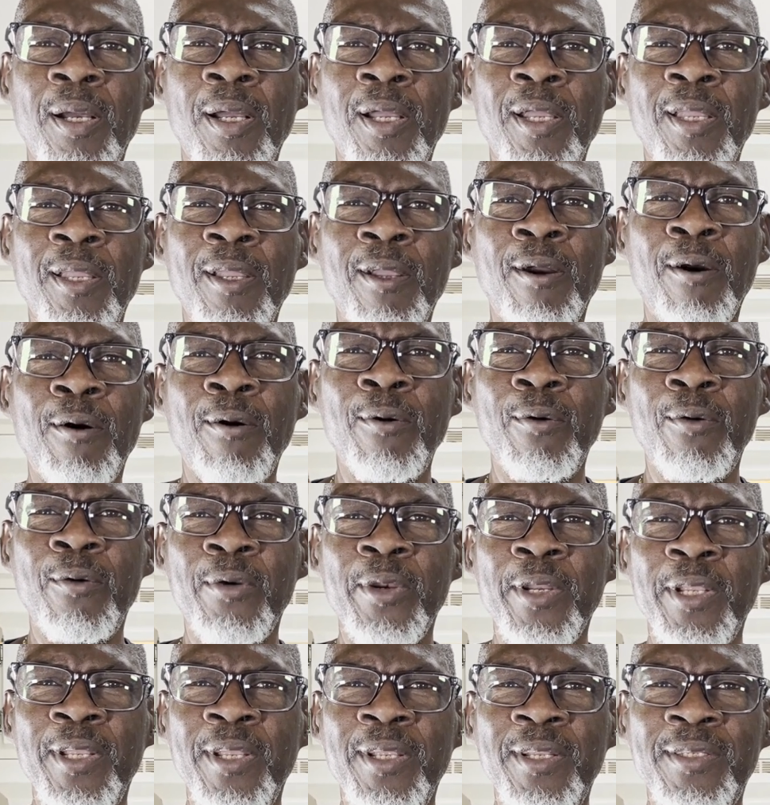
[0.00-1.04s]
I ain't
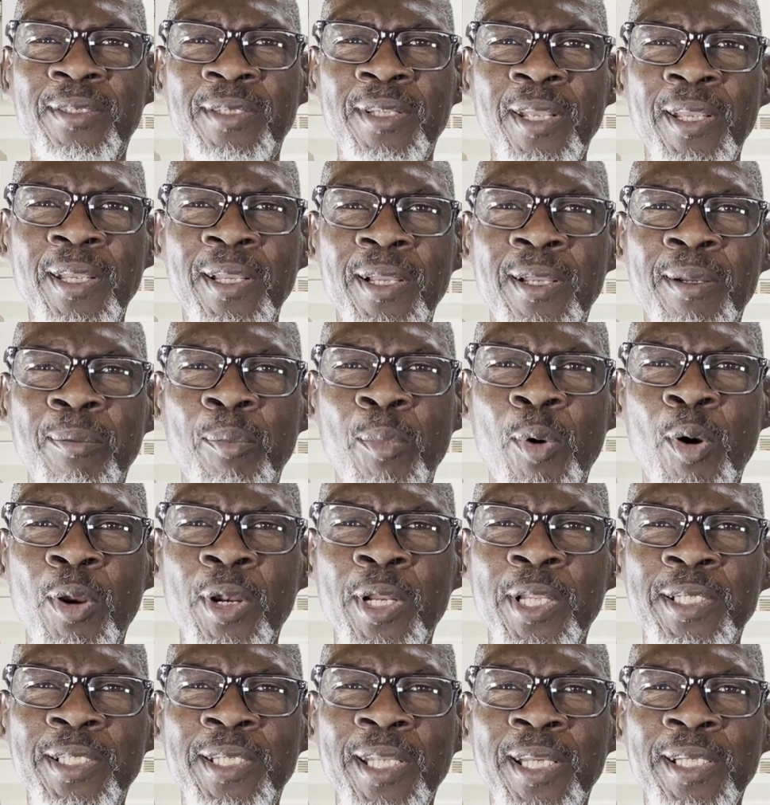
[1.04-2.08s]
hungry. Saying good morning
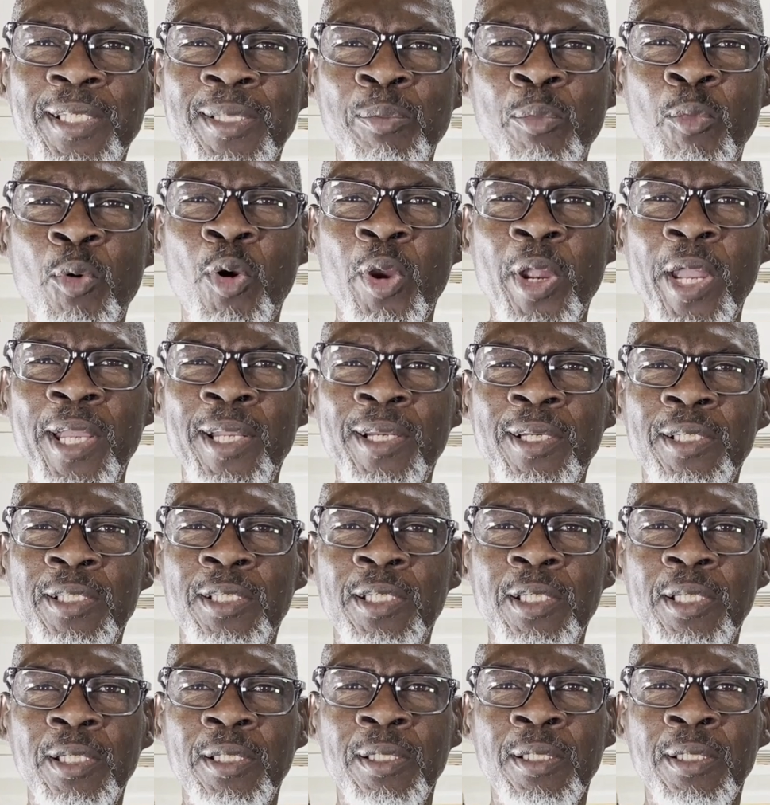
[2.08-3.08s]
takes more energy.